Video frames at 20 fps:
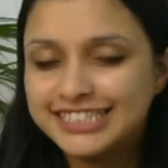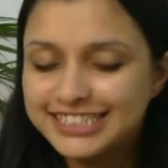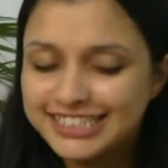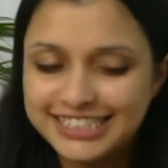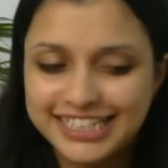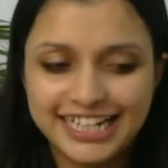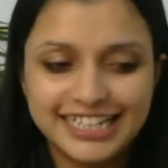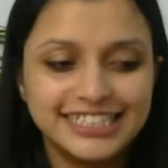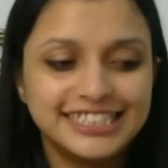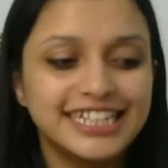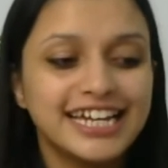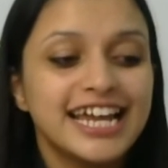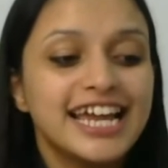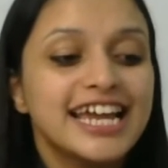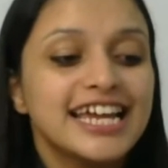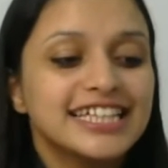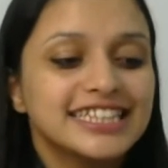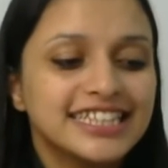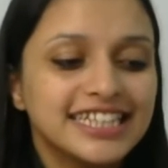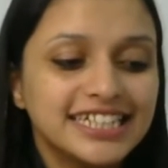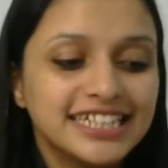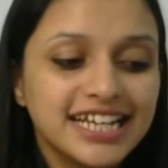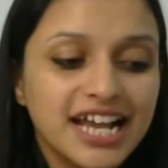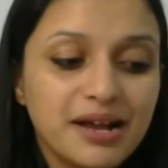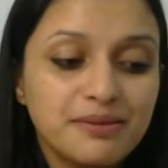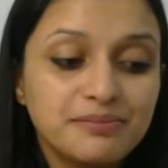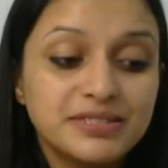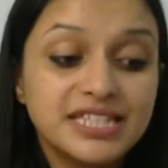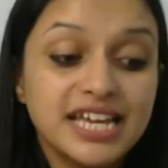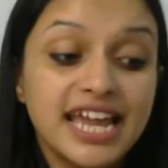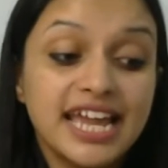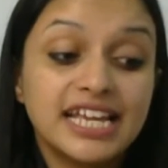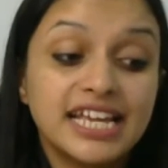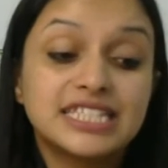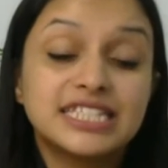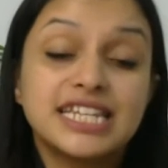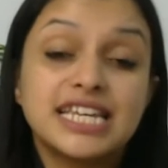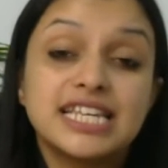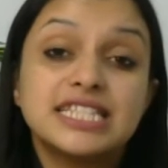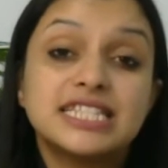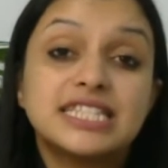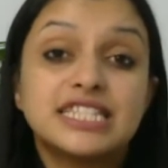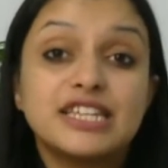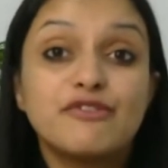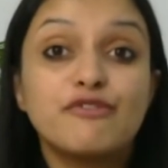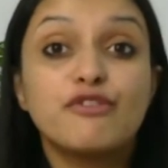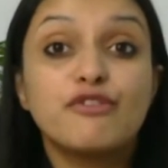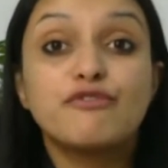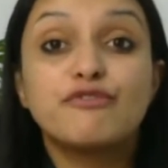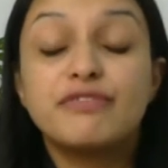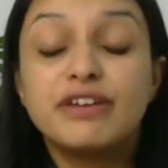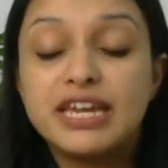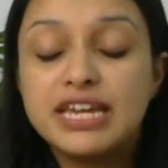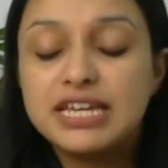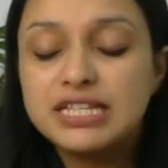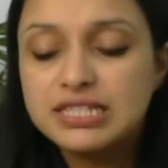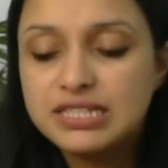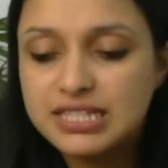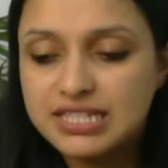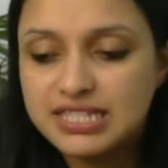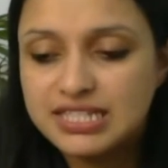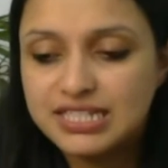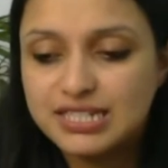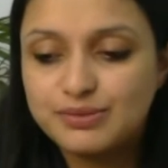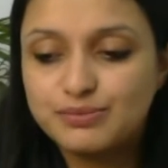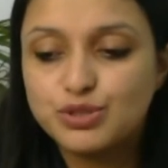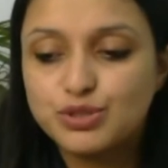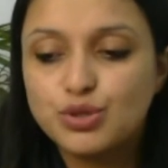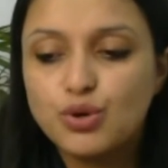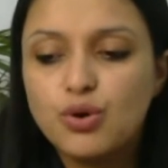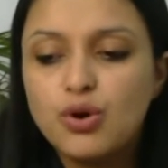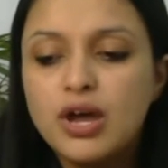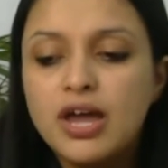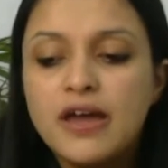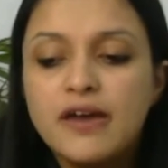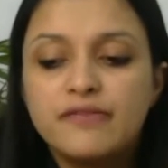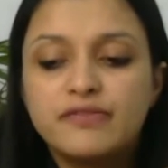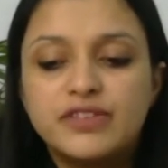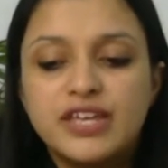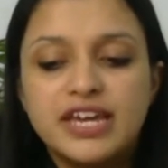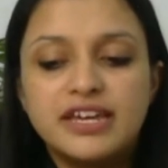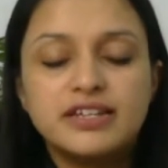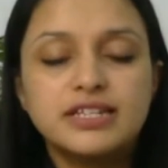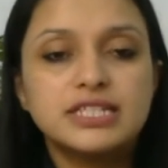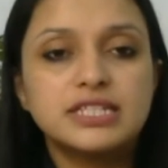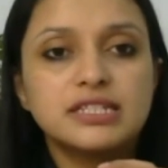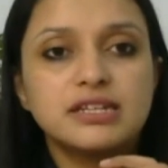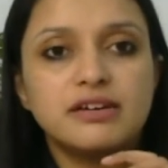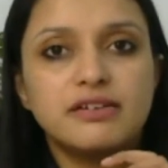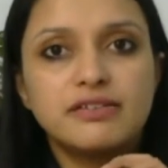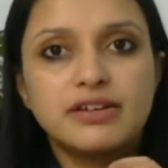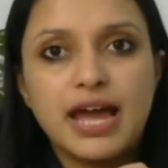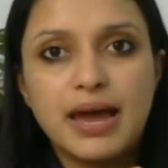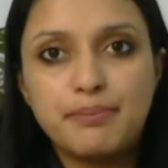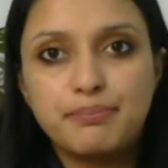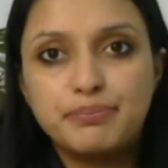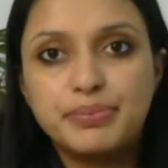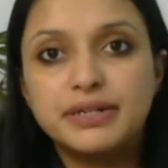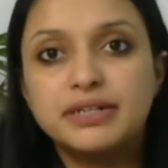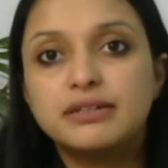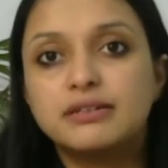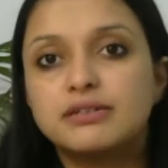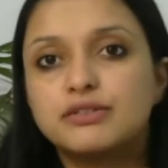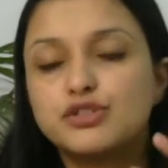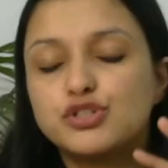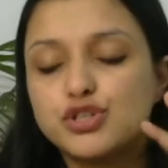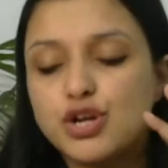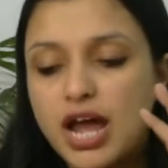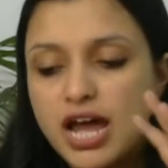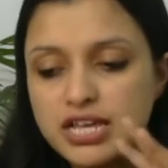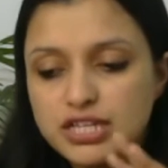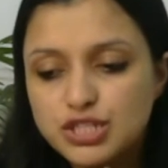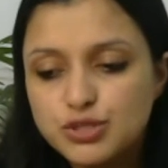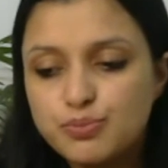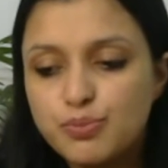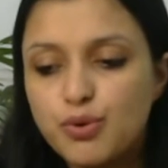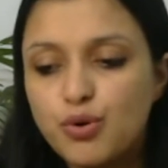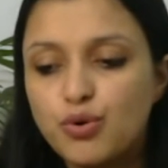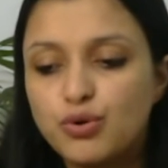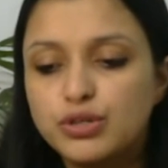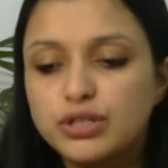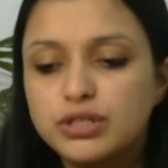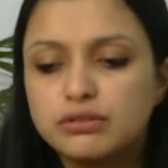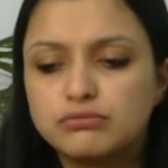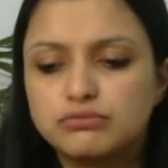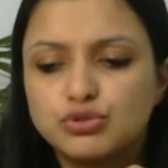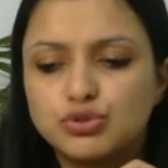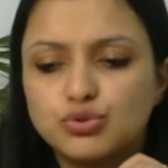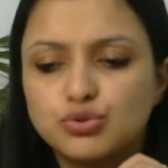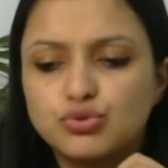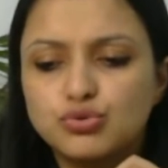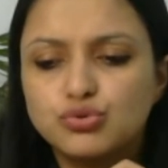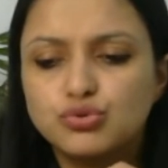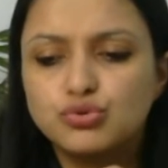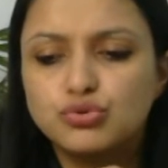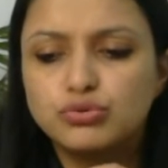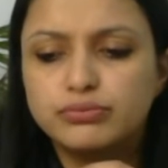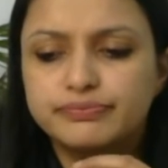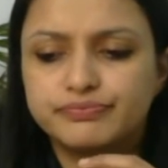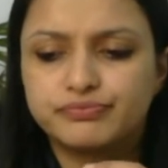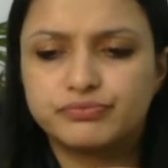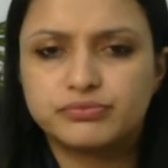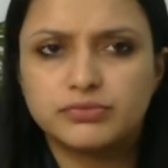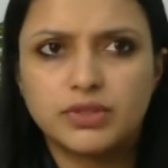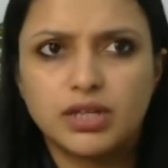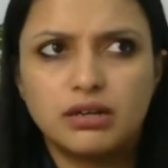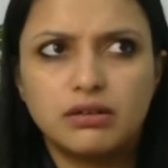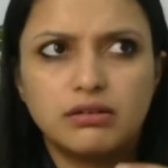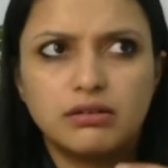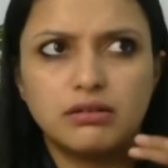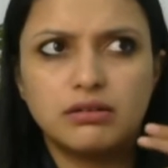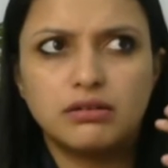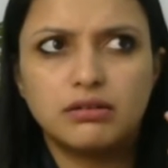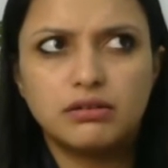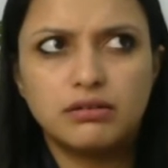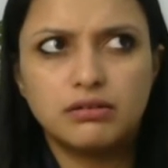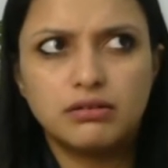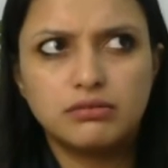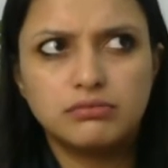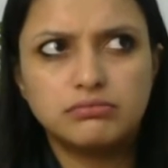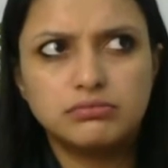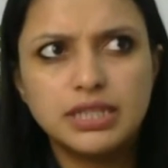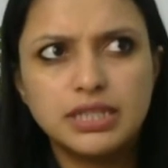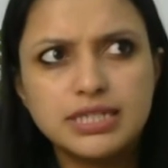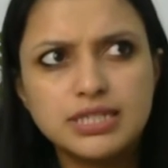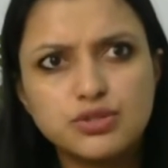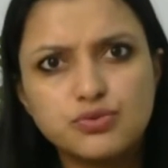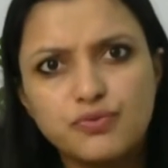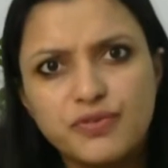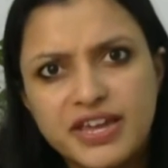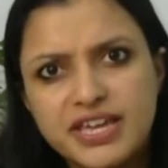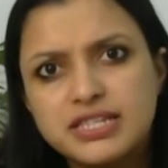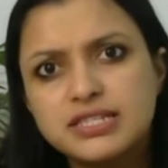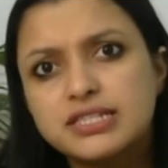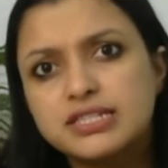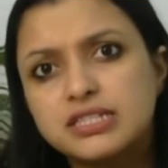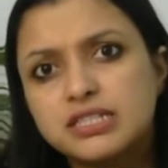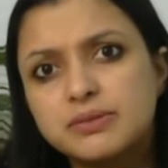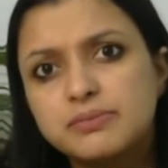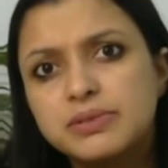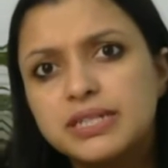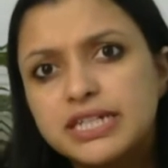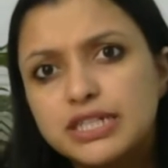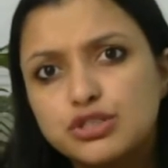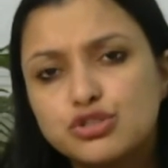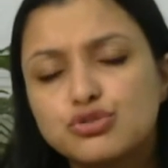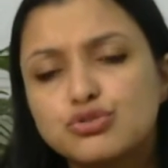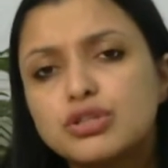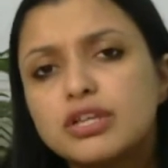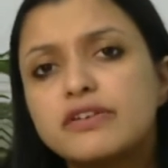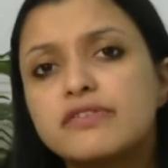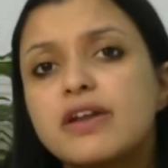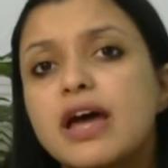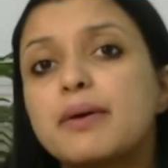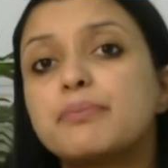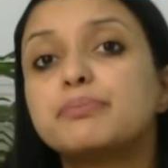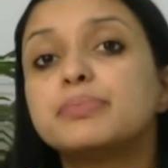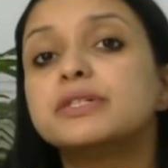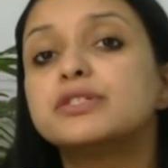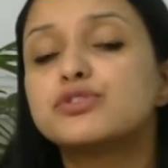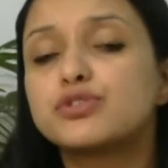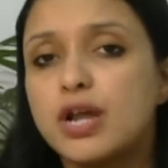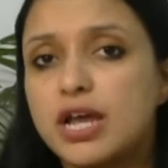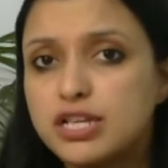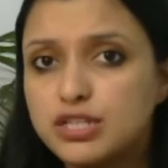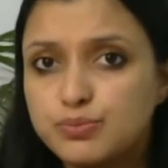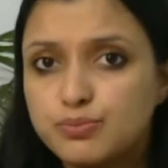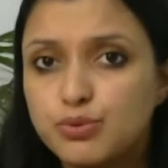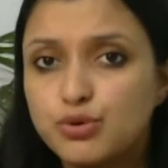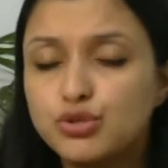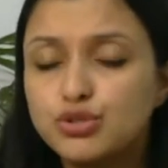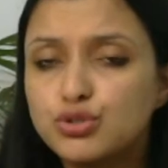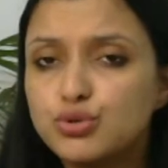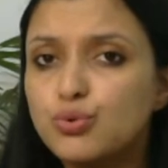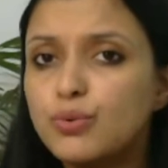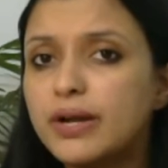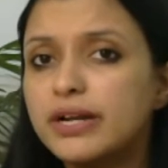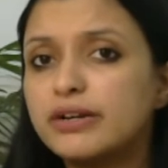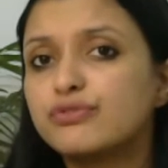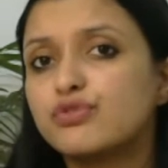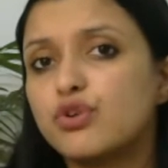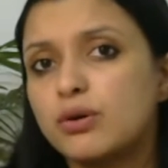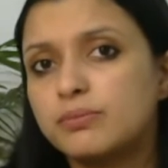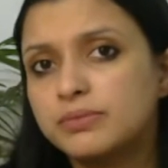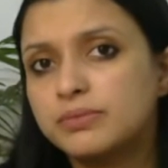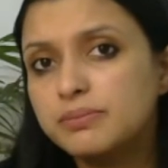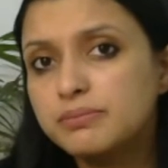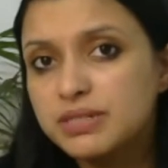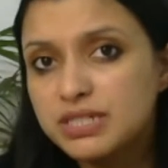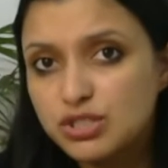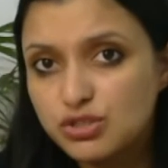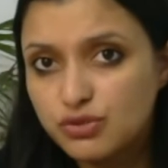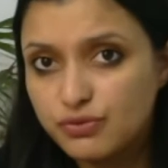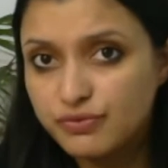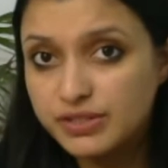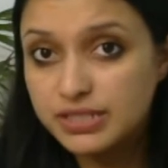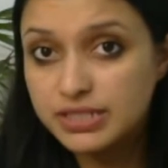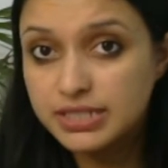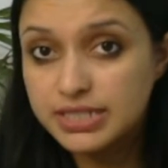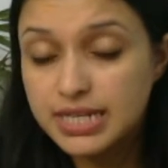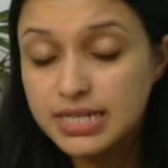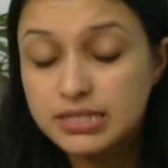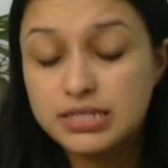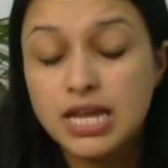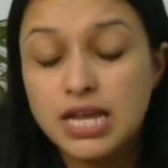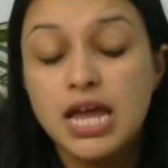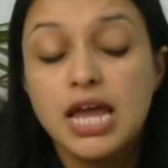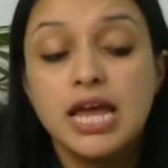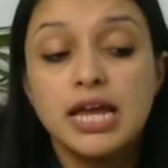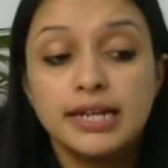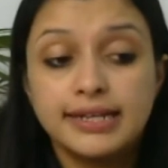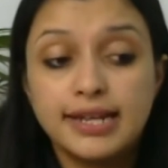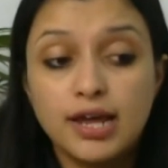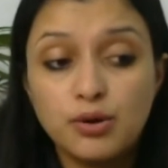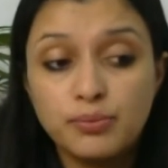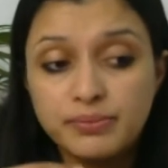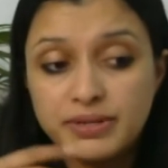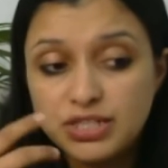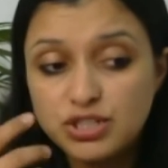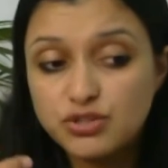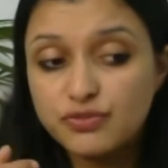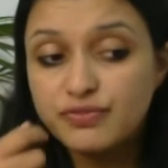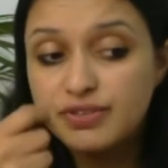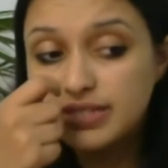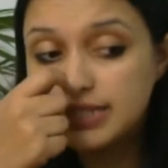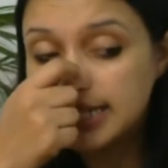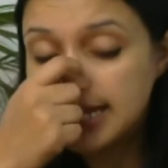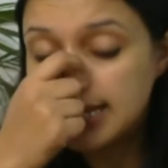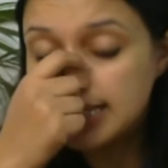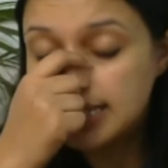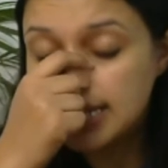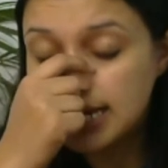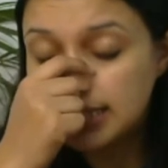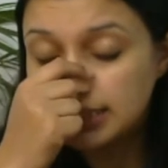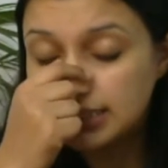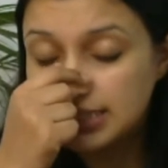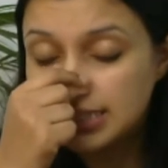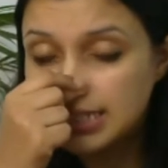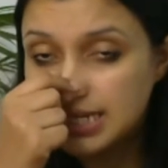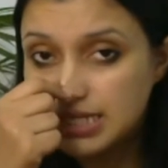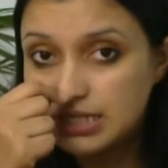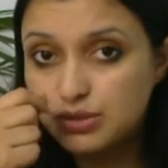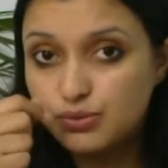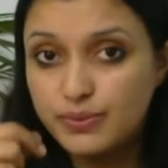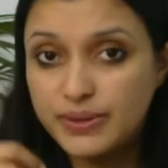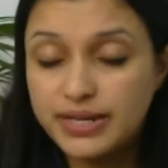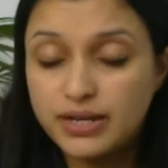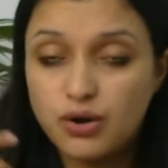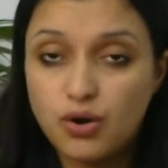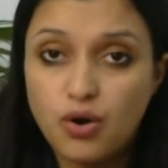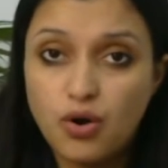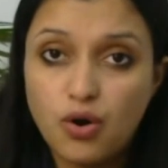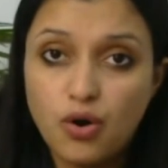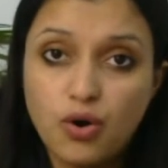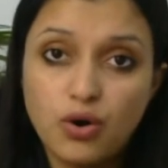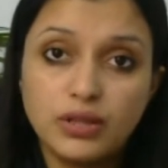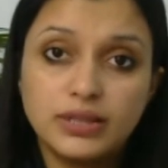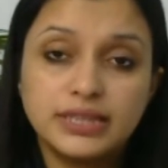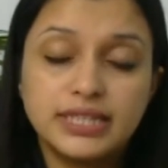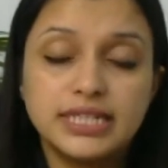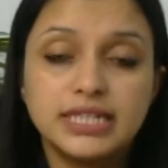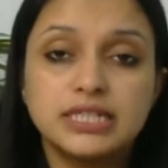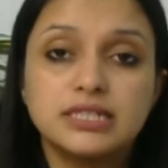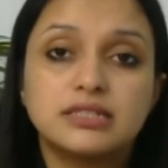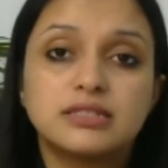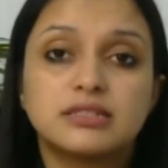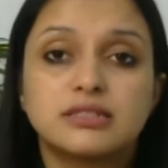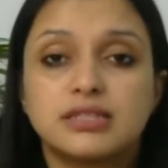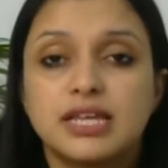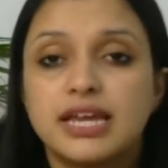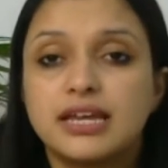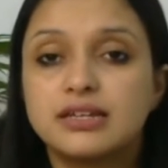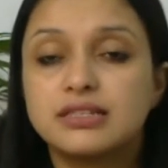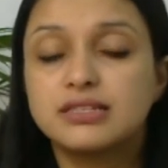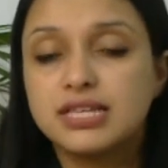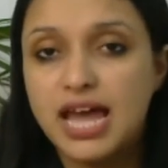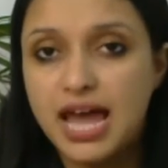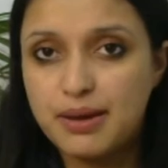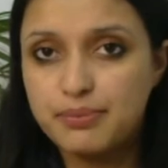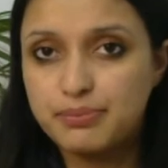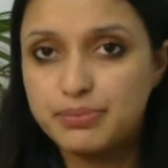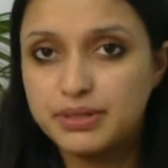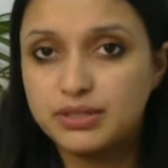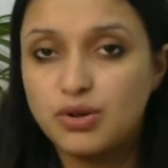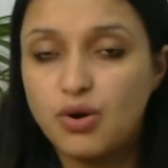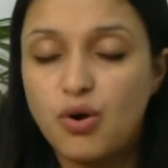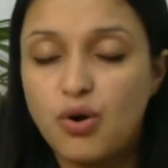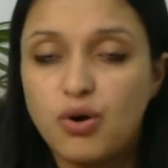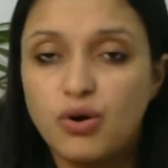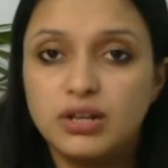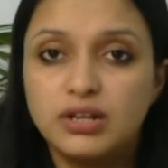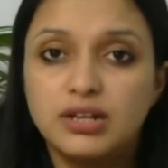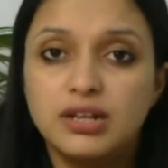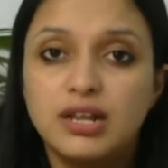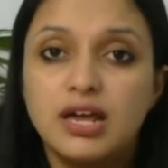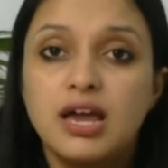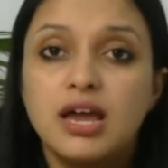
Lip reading: right? Then comes the extensive vein system. So there is rapid transport to this vein system leads to the rapid transport to and from the mesophyll cells. Now mesophyll cells are the cells where all these things happen, all